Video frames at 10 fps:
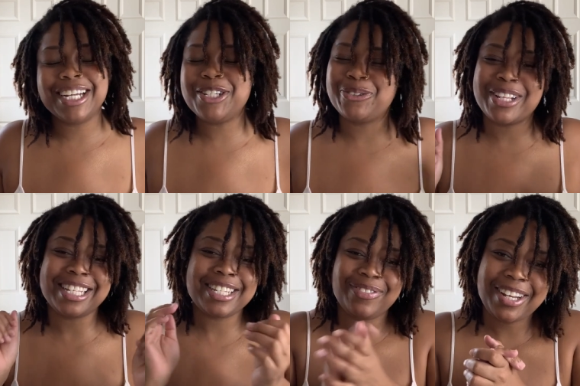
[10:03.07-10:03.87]
enjoyed
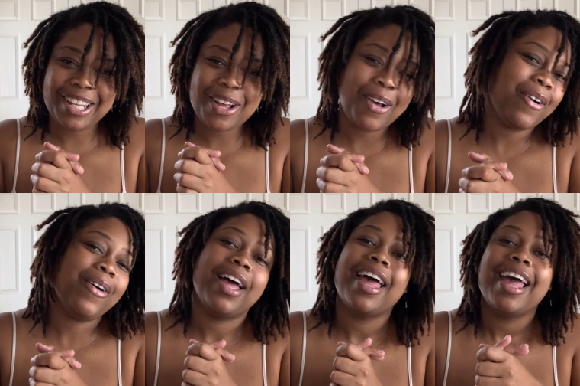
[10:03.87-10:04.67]
this video.
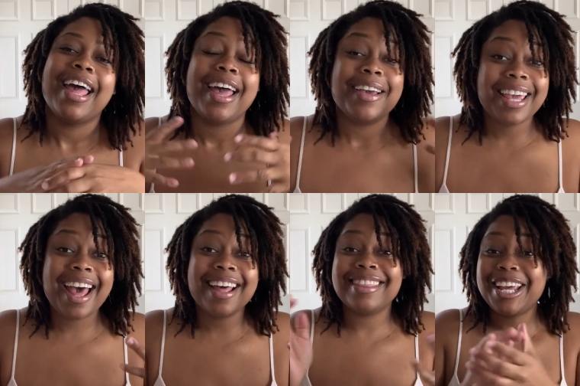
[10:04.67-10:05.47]
yeah,
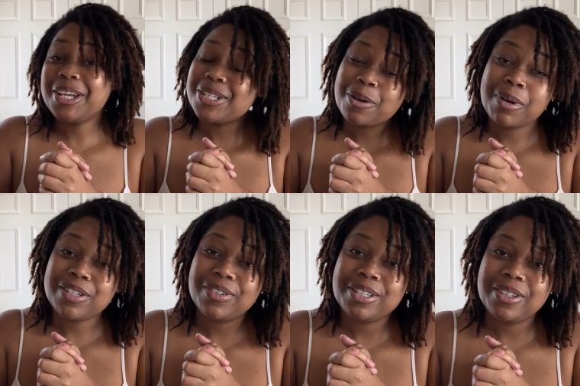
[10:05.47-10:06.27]
thank you so much
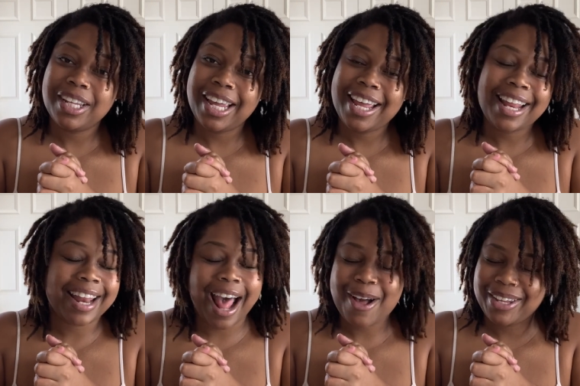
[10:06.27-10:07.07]
for tuning in, and
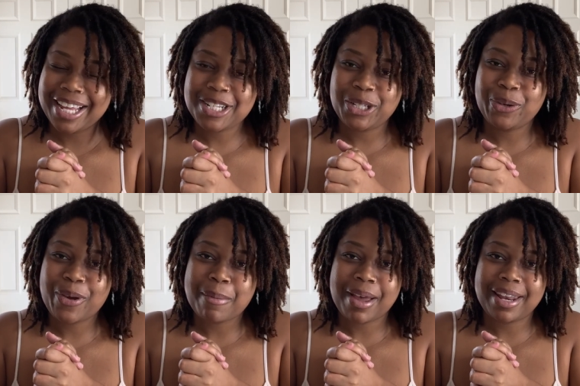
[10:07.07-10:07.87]
I'll catch you
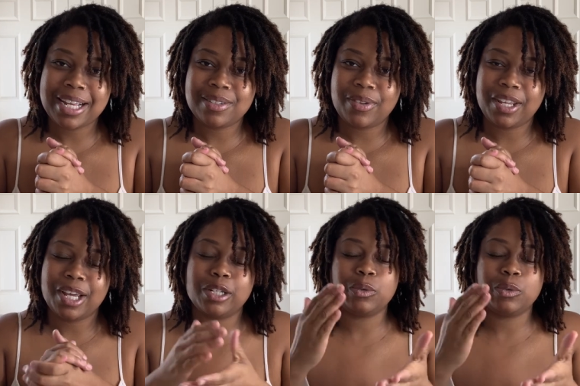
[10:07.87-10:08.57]
in my next video.